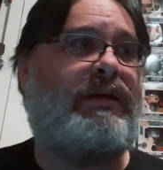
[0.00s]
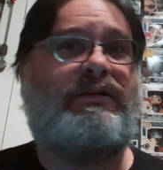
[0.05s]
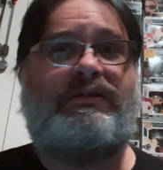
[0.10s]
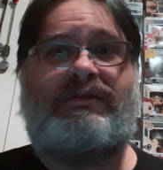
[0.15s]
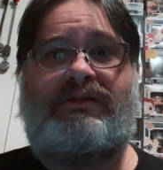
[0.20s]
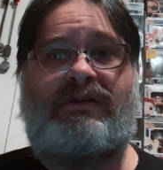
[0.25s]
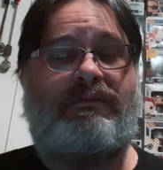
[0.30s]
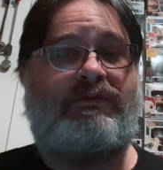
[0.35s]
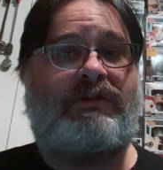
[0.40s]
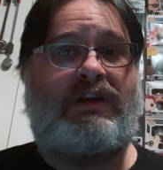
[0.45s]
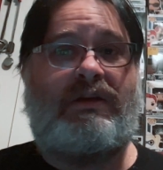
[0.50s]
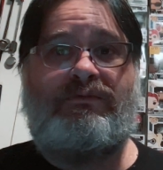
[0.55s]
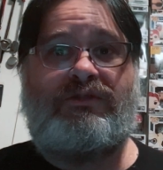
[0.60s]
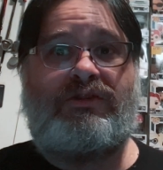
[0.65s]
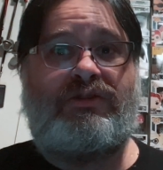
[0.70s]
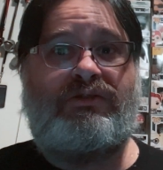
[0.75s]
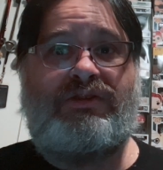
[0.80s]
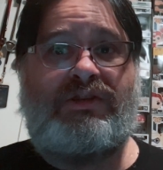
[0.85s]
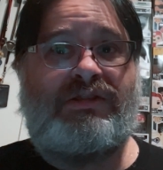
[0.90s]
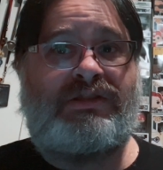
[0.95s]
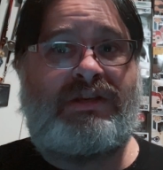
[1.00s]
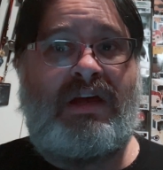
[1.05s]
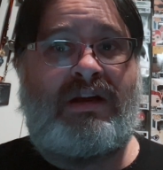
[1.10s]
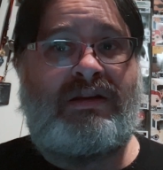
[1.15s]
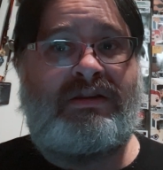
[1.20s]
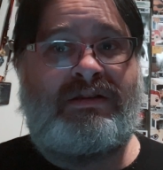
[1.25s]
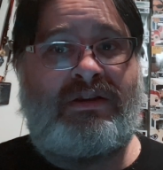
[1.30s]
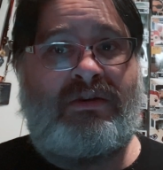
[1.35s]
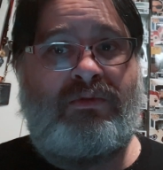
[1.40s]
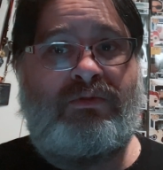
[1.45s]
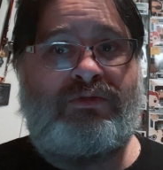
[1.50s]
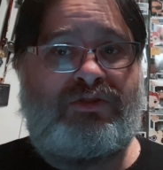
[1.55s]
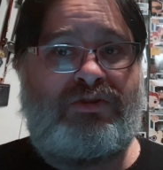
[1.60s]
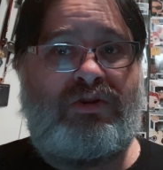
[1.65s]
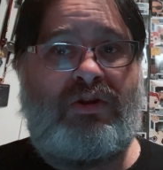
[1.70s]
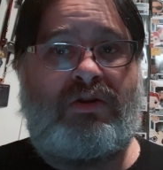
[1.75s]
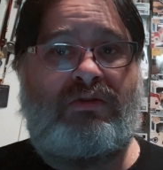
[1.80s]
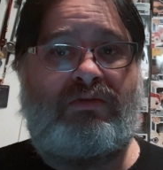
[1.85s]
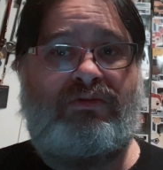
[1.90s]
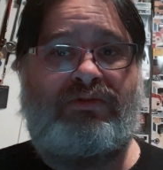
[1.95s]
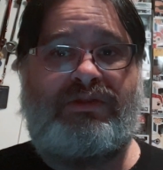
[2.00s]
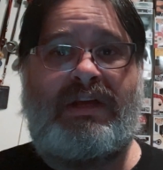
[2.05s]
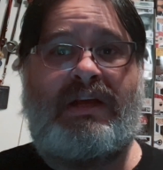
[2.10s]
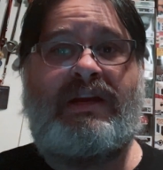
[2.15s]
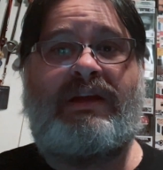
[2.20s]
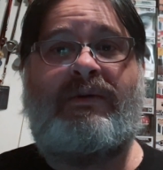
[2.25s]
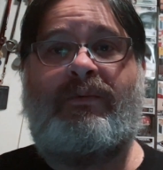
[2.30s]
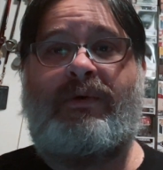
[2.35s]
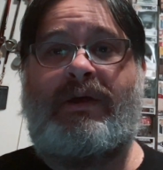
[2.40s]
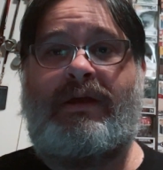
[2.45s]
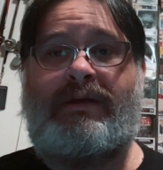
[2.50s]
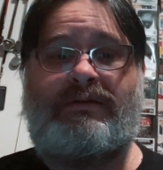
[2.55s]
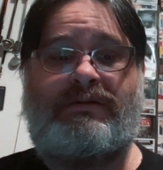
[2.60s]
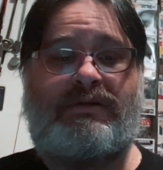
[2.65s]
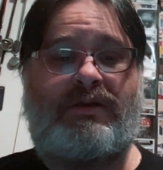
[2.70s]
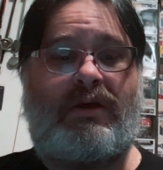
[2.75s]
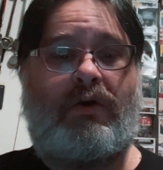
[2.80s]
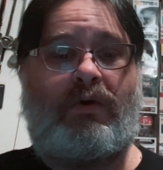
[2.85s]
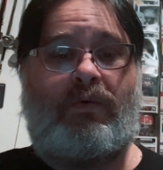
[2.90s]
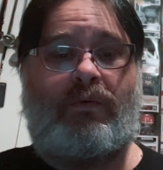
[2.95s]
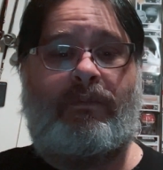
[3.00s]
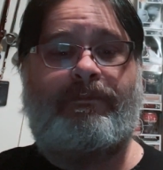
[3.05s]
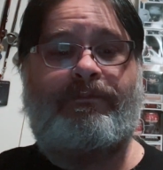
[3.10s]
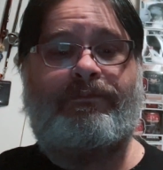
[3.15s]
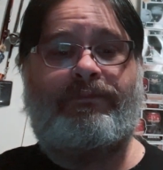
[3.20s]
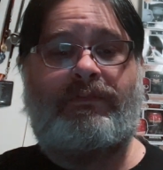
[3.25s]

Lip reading: and sometimes you just got to deal with struggles anyway. So